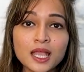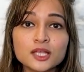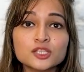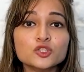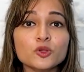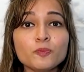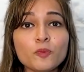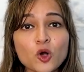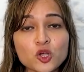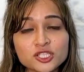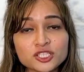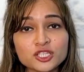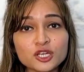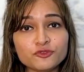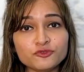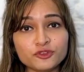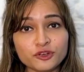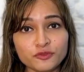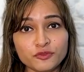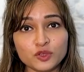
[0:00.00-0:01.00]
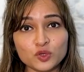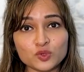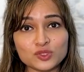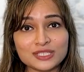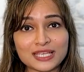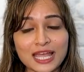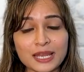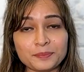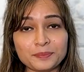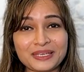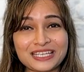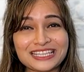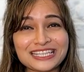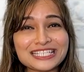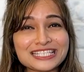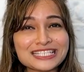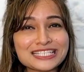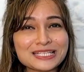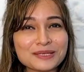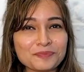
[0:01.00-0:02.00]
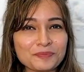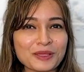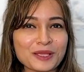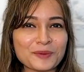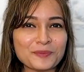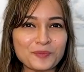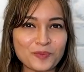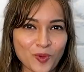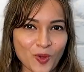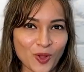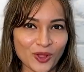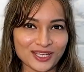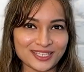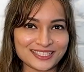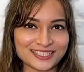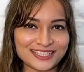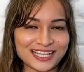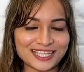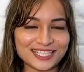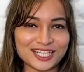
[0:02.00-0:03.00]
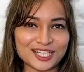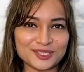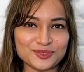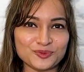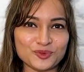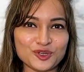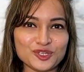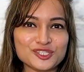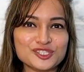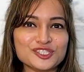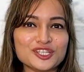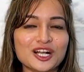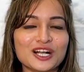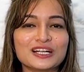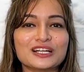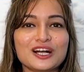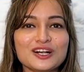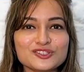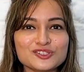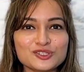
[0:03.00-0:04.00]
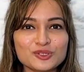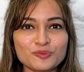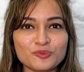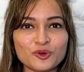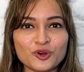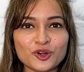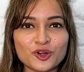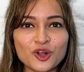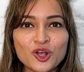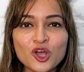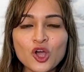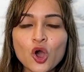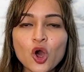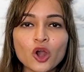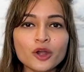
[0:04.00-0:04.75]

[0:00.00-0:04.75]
So positive reviews can be the tipping point that converts a customer